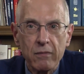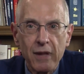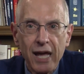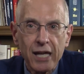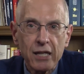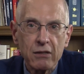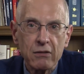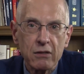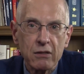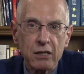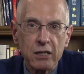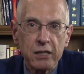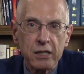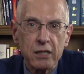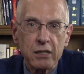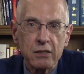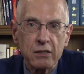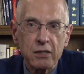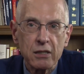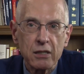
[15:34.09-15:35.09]
That could
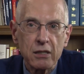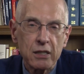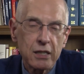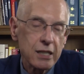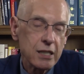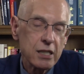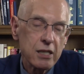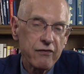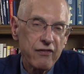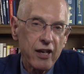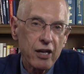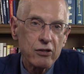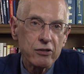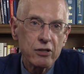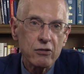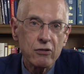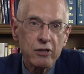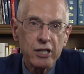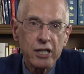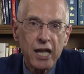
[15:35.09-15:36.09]
lead to kidney
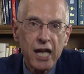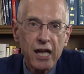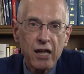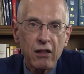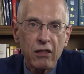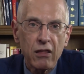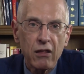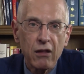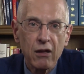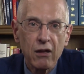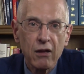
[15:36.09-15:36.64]
failure and death.